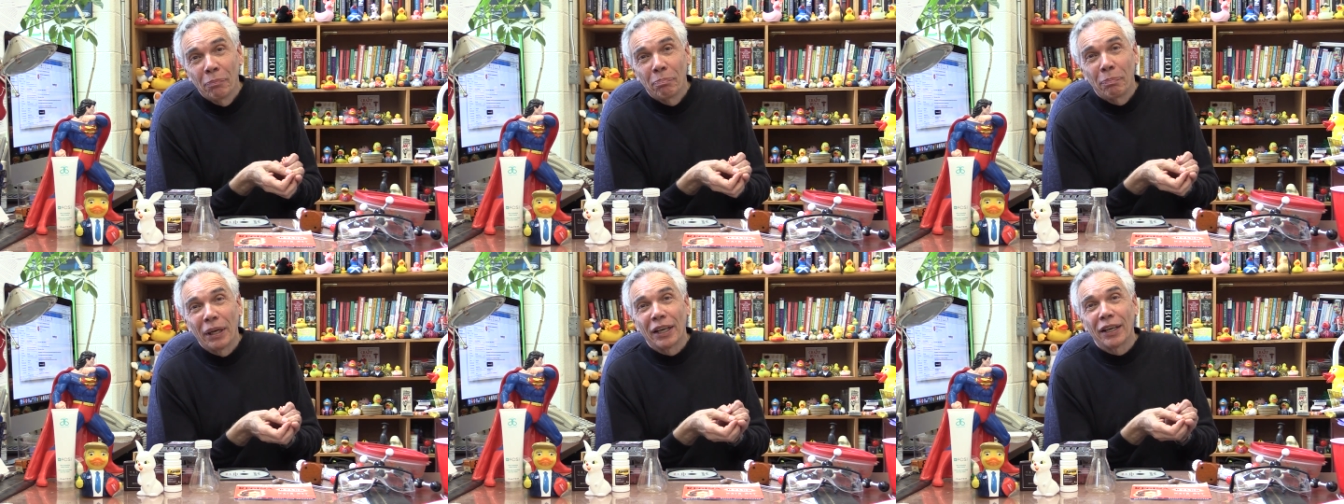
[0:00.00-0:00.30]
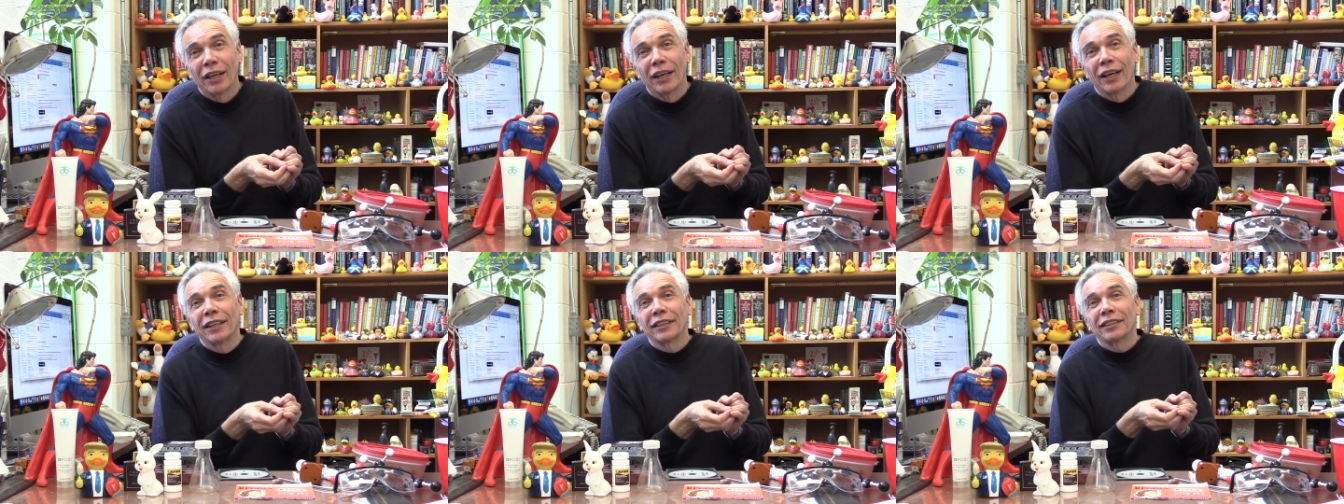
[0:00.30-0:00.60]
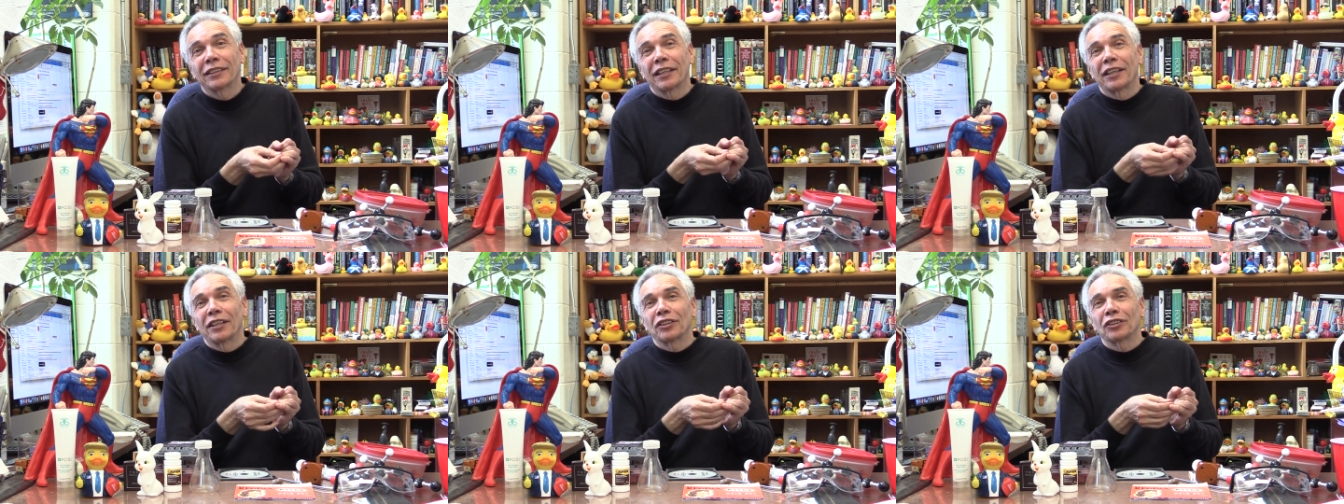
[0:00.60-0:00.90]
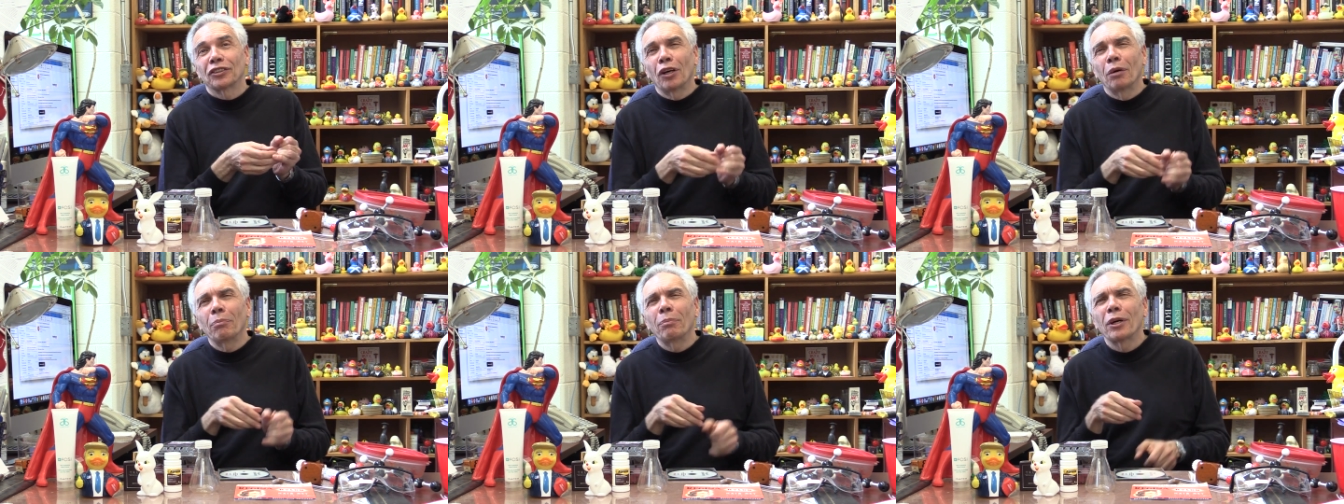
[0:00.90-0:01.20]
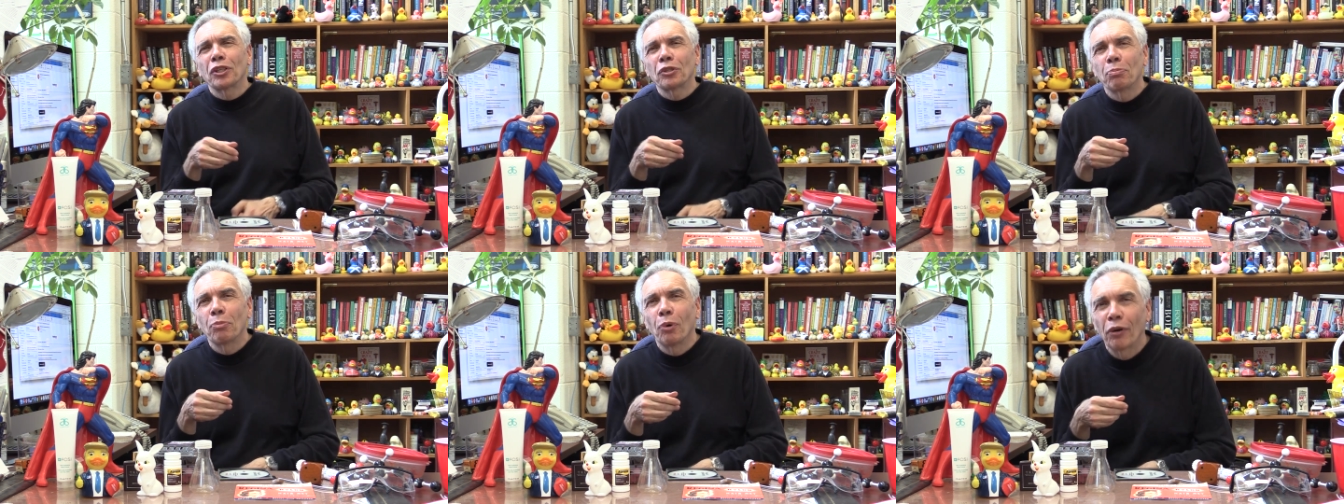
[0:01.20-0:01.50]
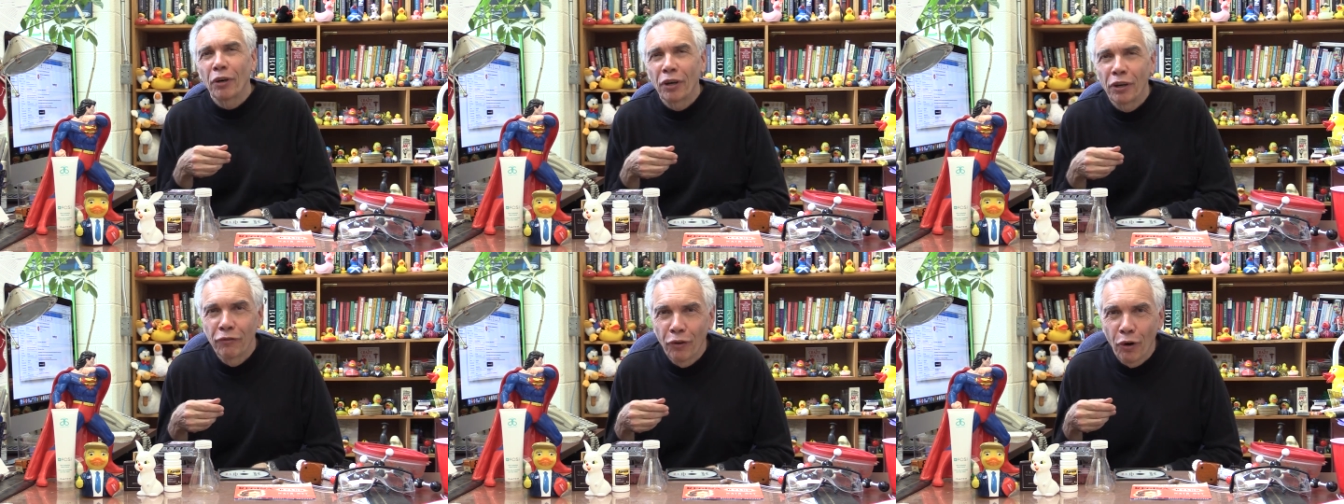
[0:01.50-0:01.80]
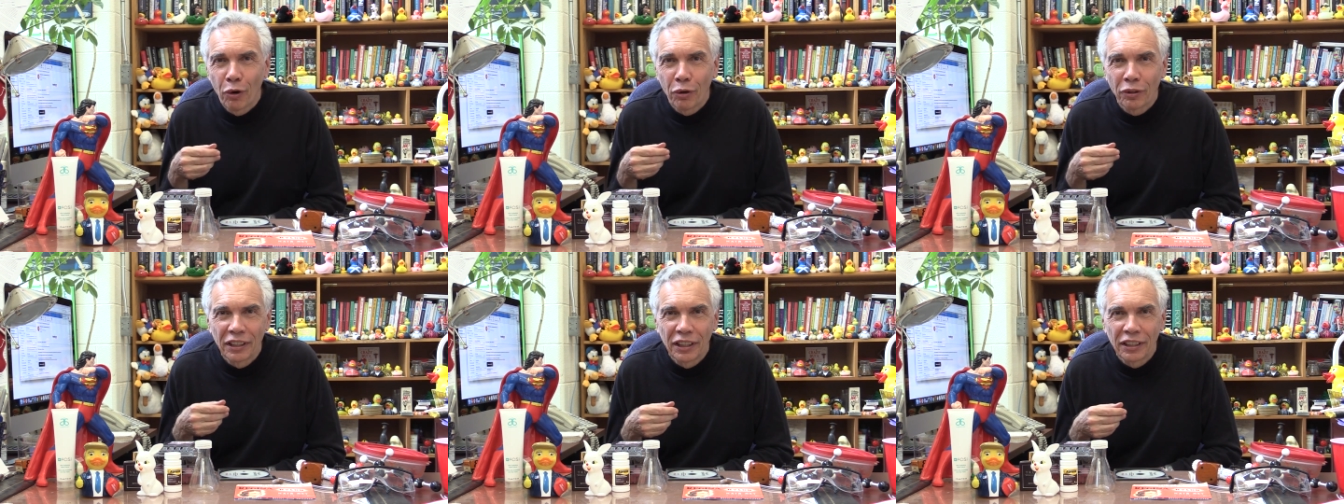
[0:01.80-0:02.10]
because it is so much more in
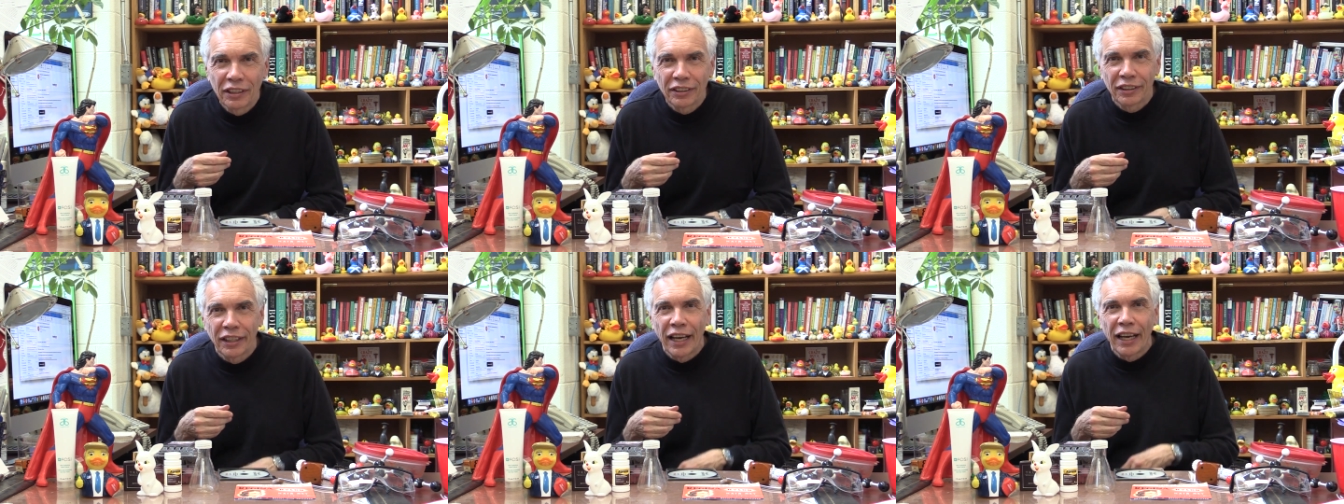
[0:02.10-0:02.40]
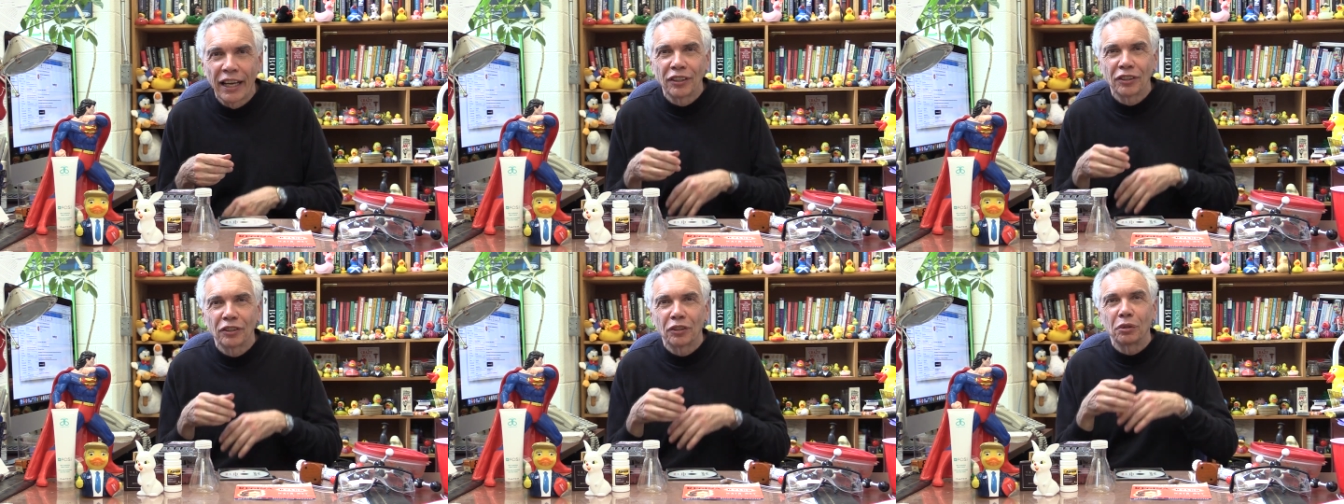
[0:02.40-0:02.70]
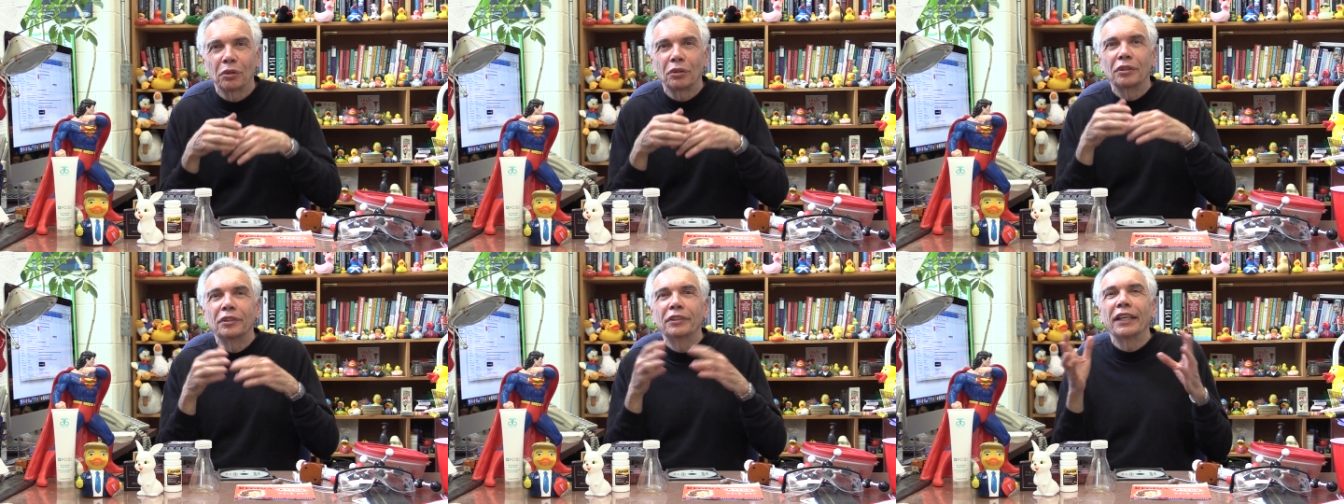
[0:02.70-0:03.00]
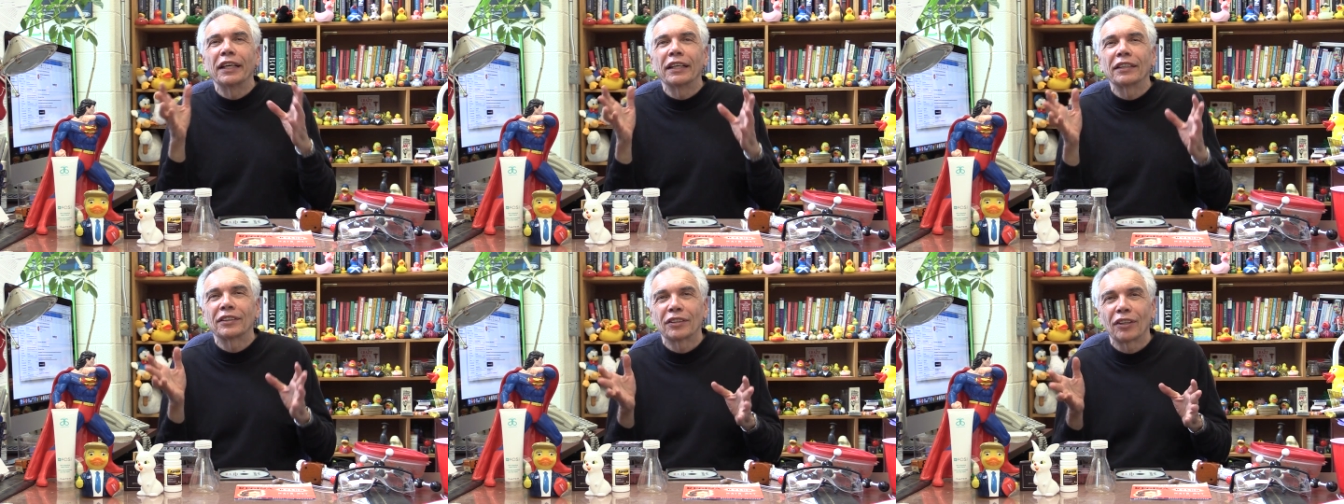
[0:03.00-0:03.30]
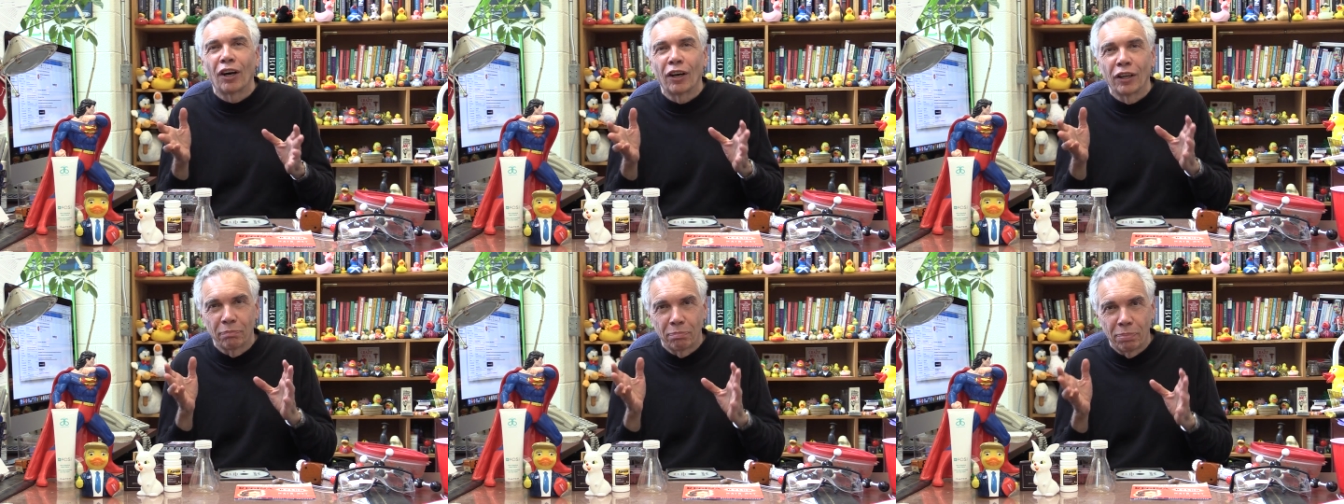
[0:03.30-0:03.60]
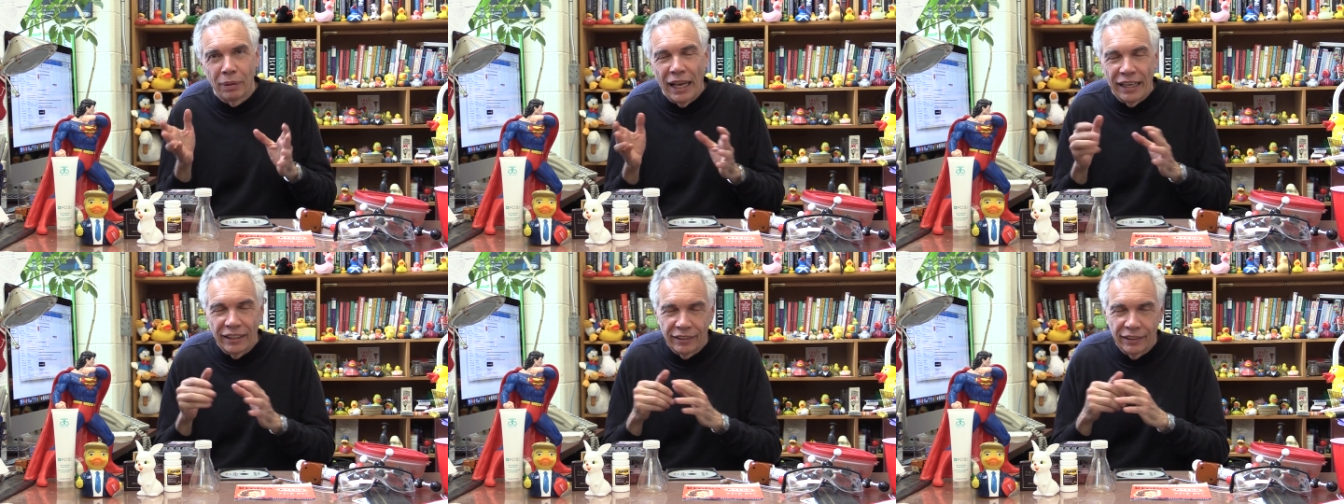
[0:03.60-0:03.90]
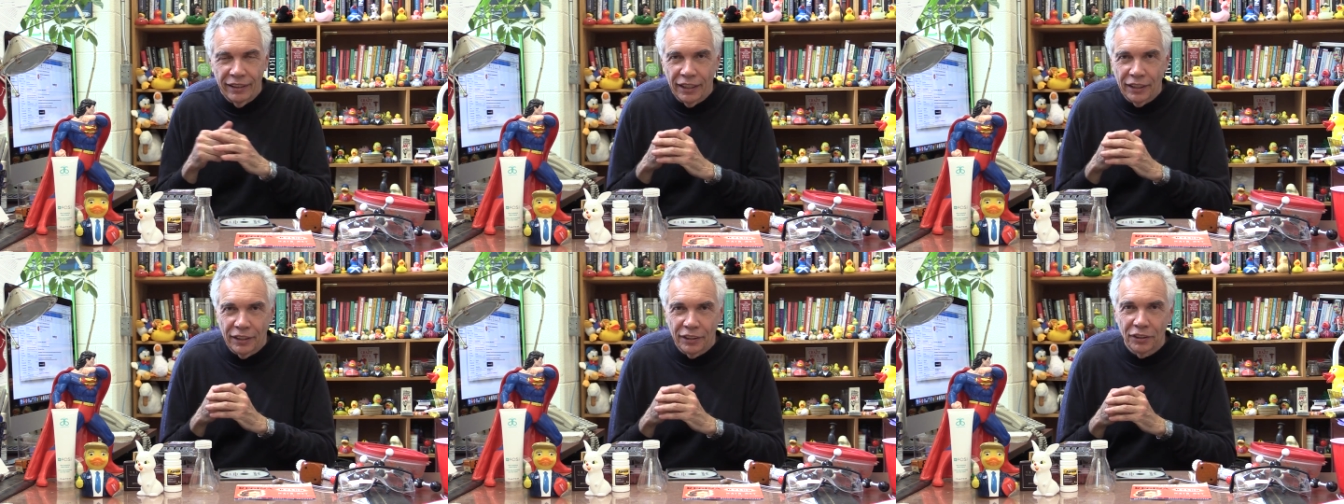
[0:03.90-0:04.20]
vogue these days to diss on
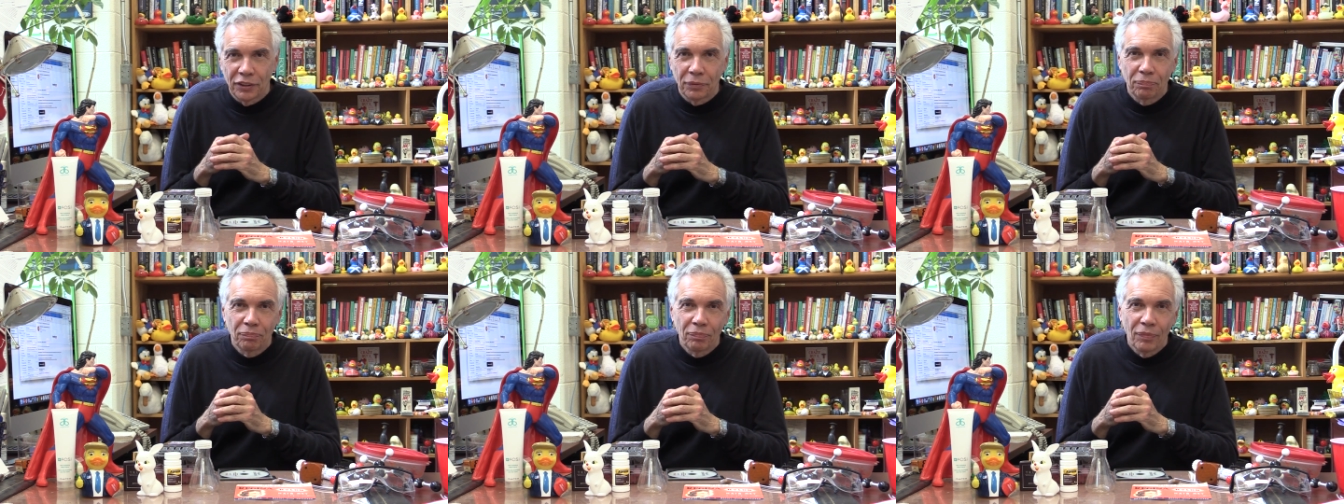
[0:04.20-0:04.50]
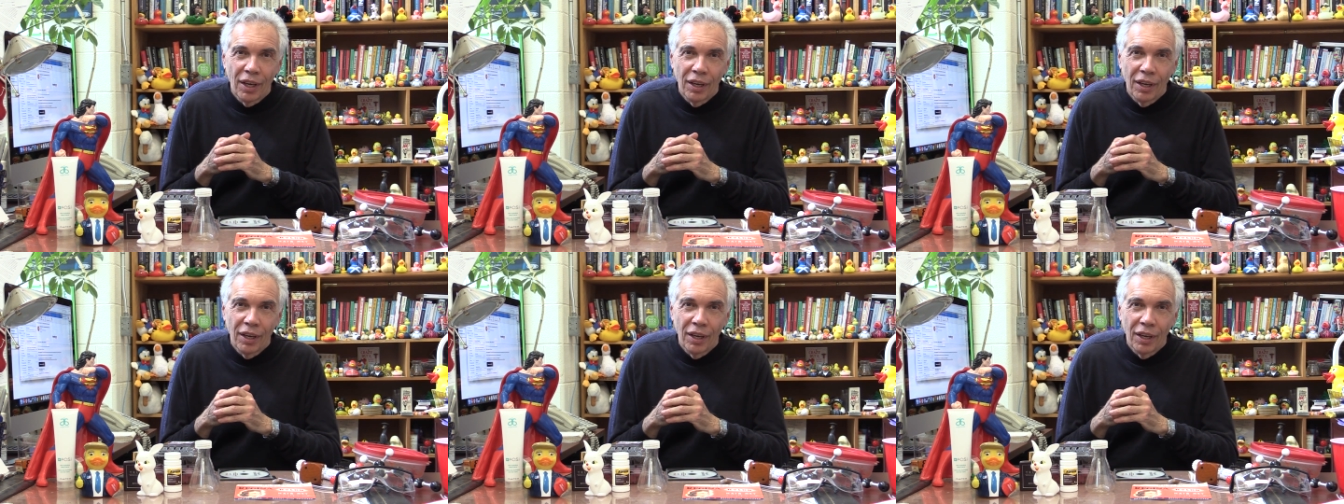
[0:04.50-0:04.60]
plastics.